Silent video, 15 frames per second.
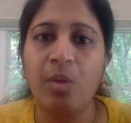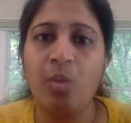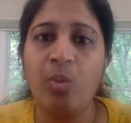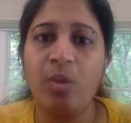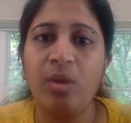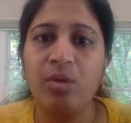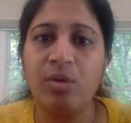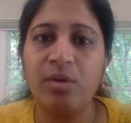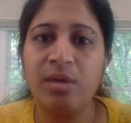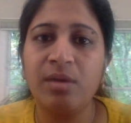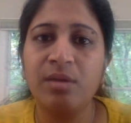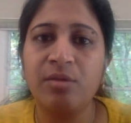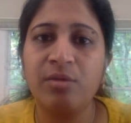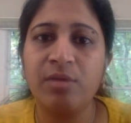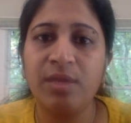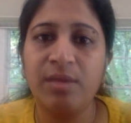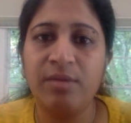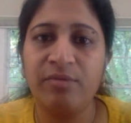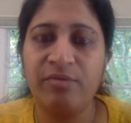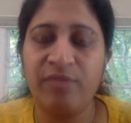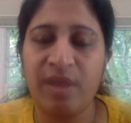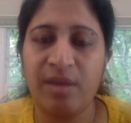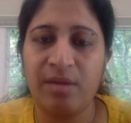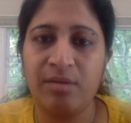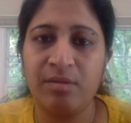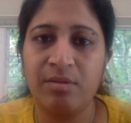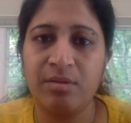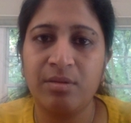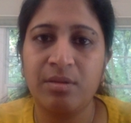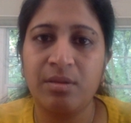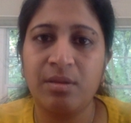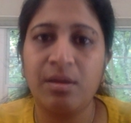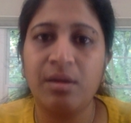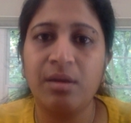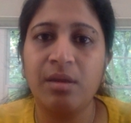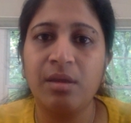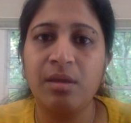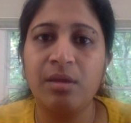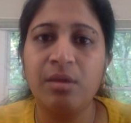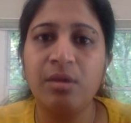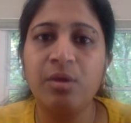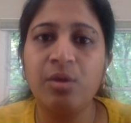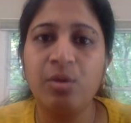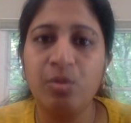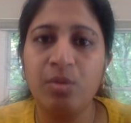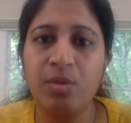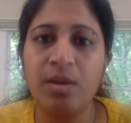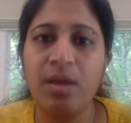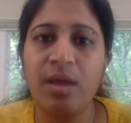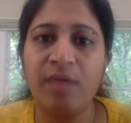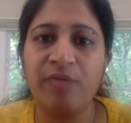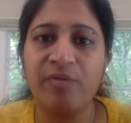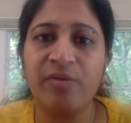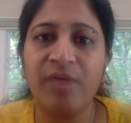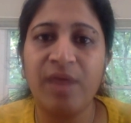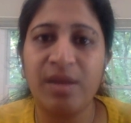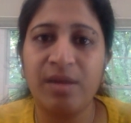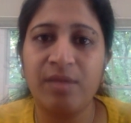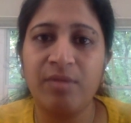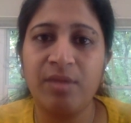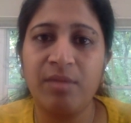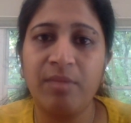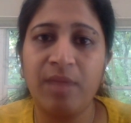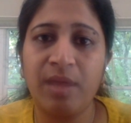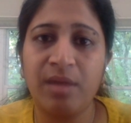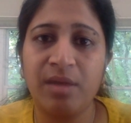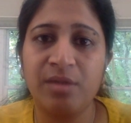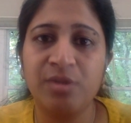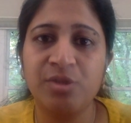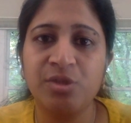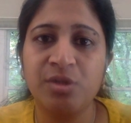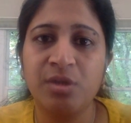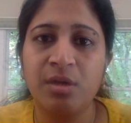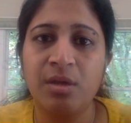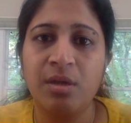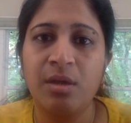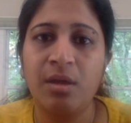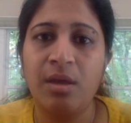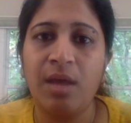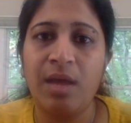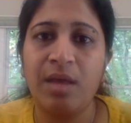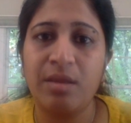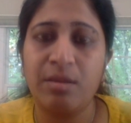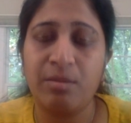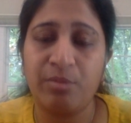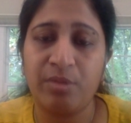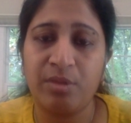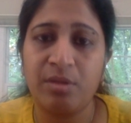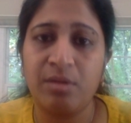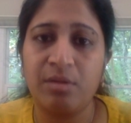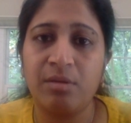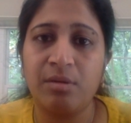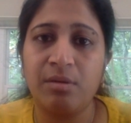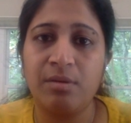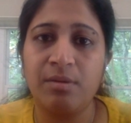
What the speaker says: we looked at 3 factors that you will have to actively manage as a presenter.